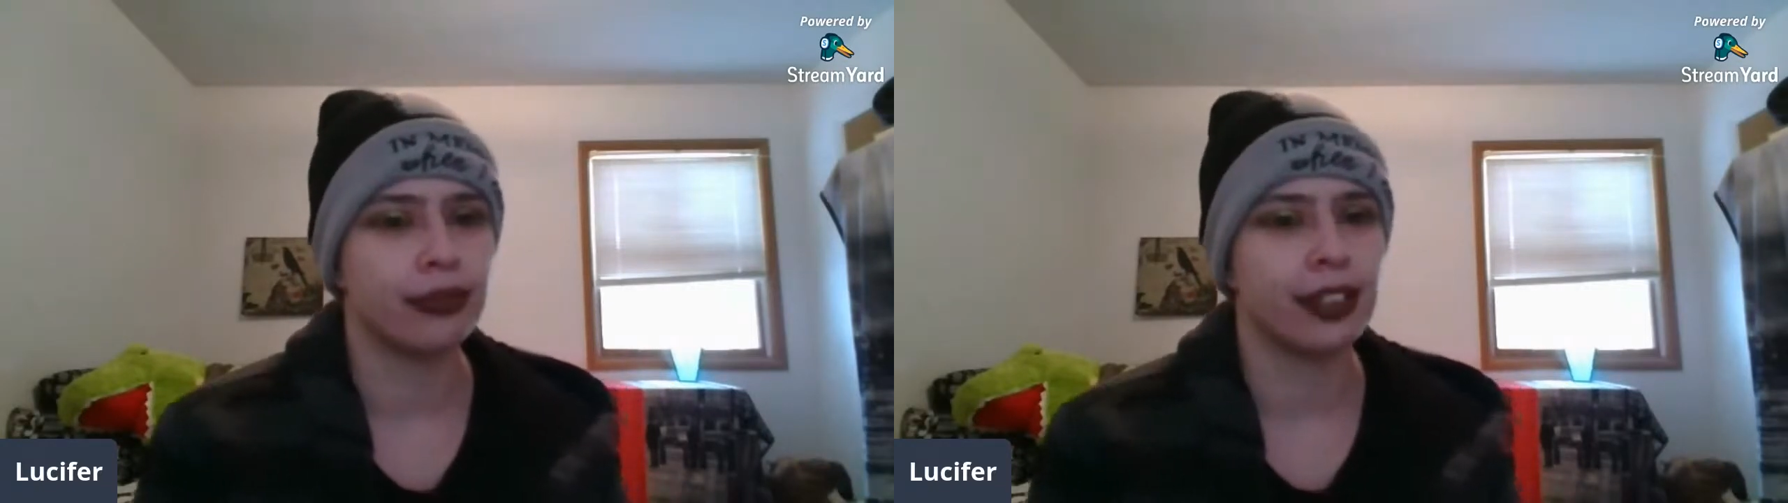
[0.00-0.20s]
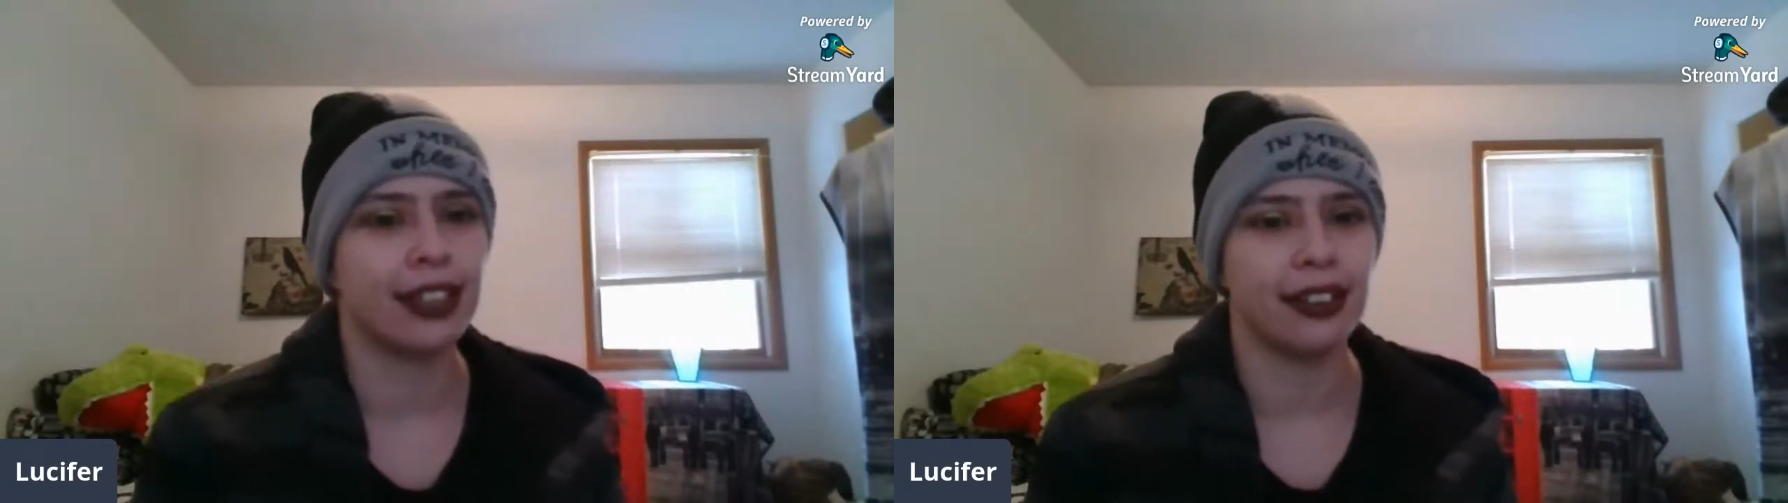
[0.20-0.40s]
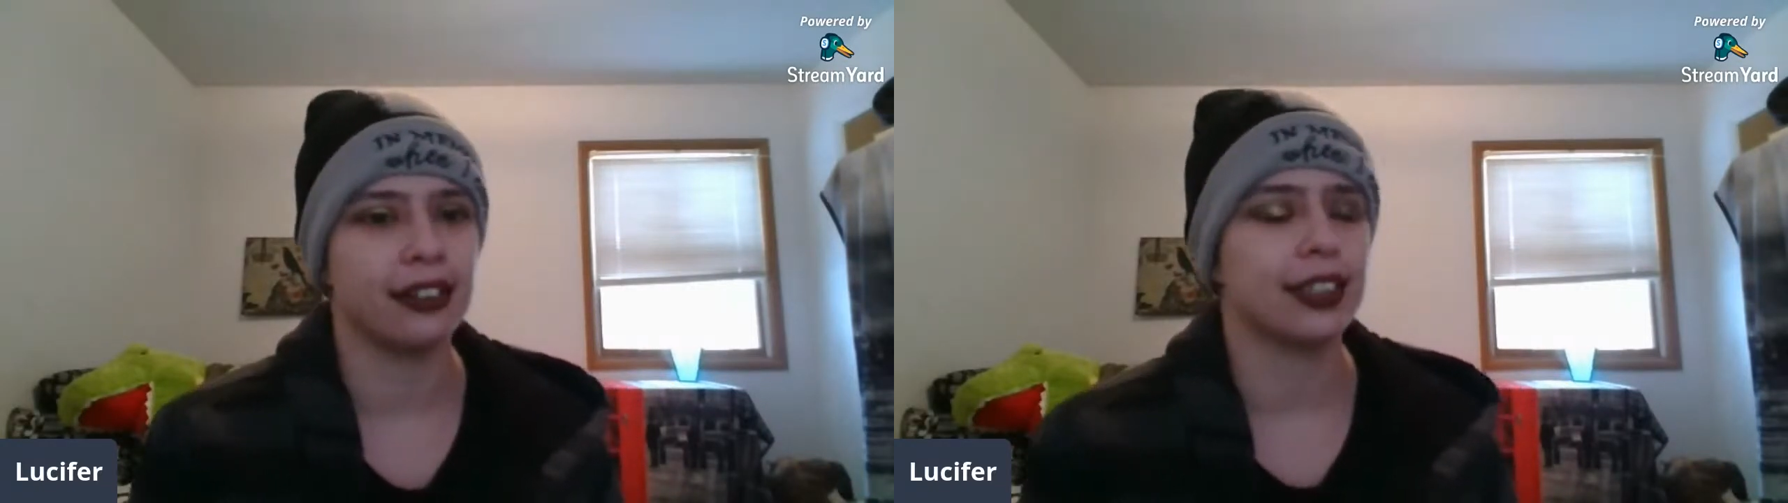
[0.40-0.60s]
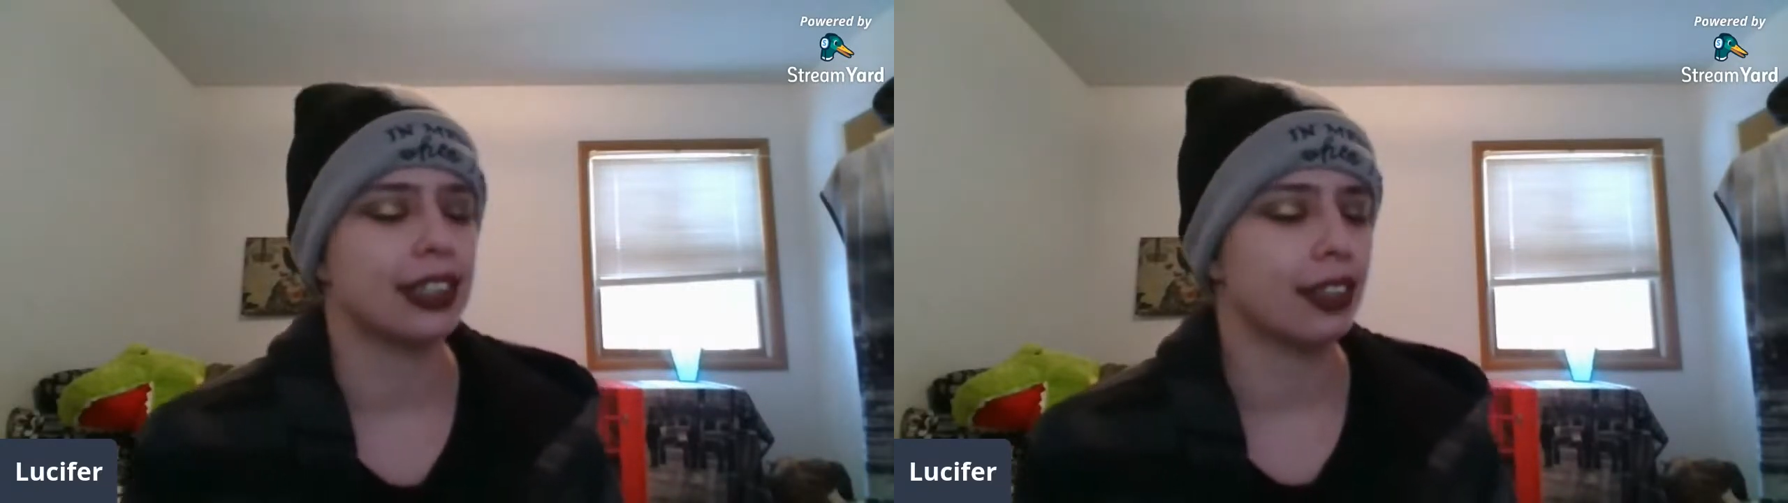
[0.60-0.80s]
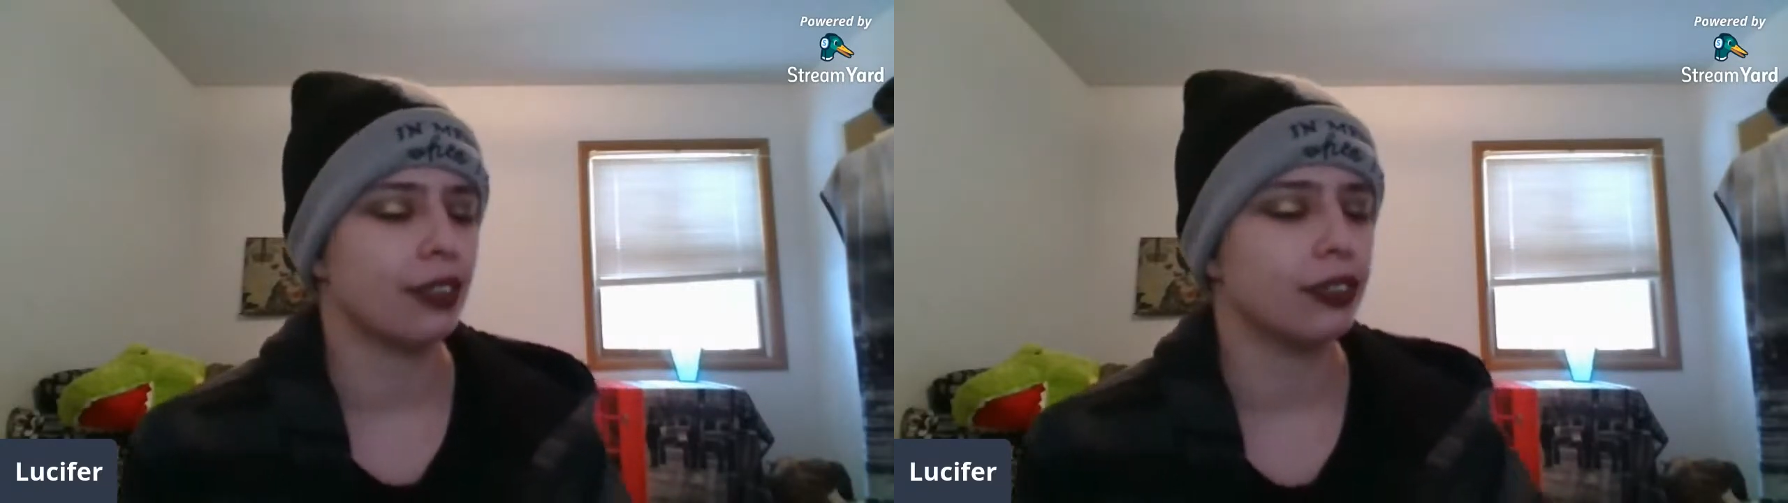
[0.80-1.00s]
it is,
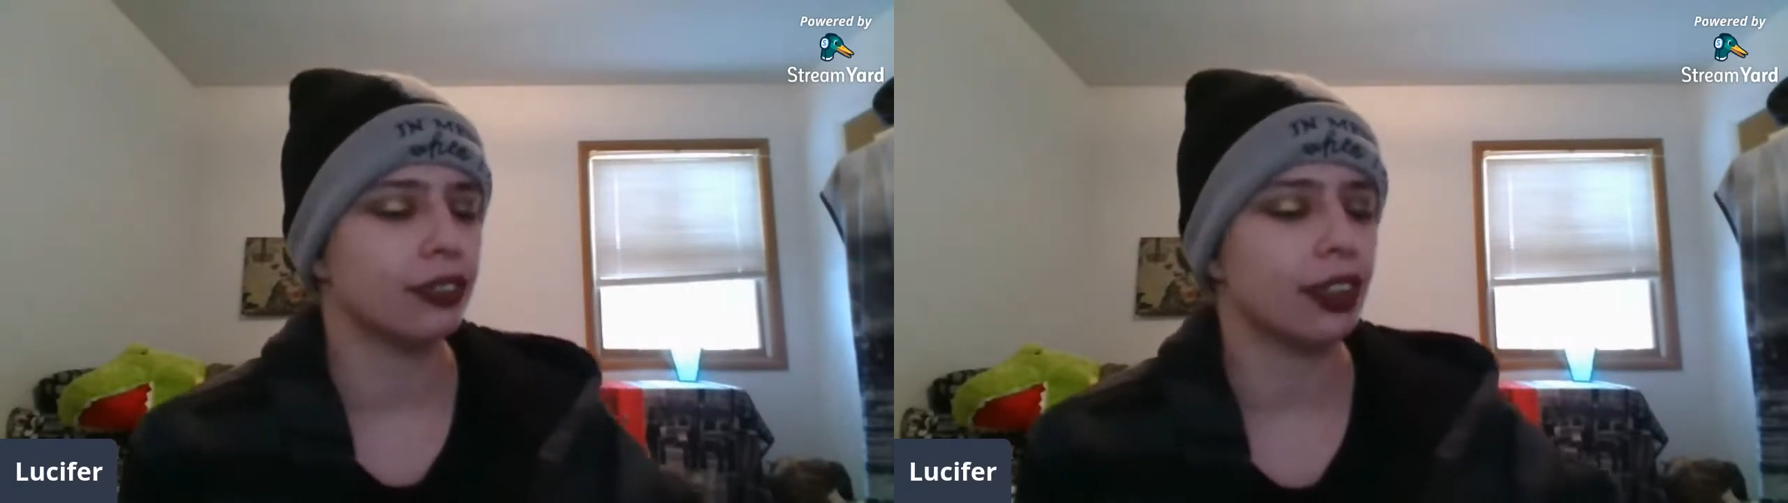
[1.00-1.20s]
you know?